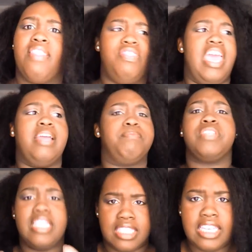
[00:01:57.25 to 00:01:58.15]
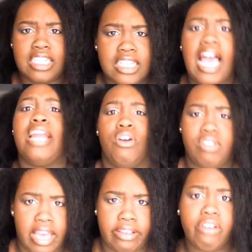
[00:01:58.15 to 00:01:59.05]
That is ish I
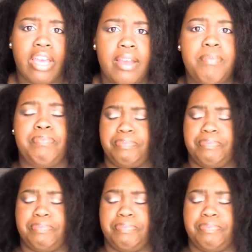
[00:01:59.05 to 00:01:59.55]
don't like. Okay?